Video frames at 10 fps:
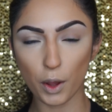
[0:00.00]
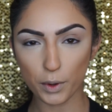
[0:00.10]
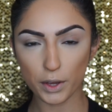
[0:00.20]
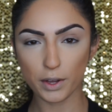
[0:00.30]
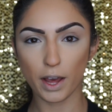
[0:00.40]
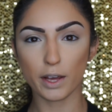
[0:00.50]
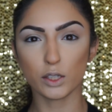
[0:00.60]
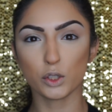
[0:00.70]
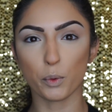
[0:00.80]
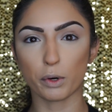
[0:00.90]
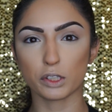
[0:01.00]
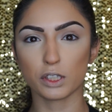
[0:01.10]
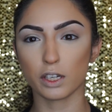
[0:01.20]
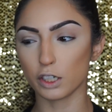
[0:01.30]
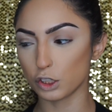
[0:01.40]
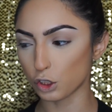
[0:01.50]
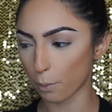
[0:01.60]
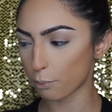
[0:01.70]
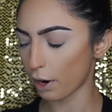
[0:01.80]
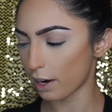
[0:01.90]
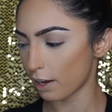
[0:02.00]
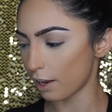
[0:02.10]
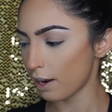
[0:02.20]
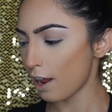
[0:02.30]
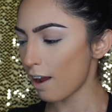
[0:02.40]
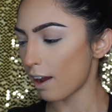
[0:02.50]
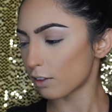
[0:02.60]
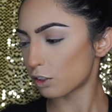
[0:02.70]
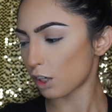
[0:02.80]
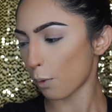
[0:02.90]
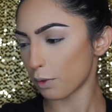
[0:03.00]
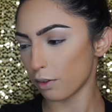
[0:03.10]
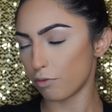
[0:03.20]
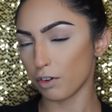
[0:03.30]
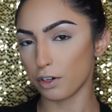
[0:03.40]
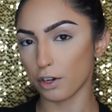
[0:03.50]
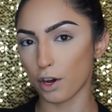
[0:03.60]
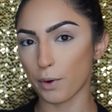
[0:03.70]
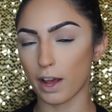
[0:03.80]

Okay guys, so we're just gonna jump right in and start with the video.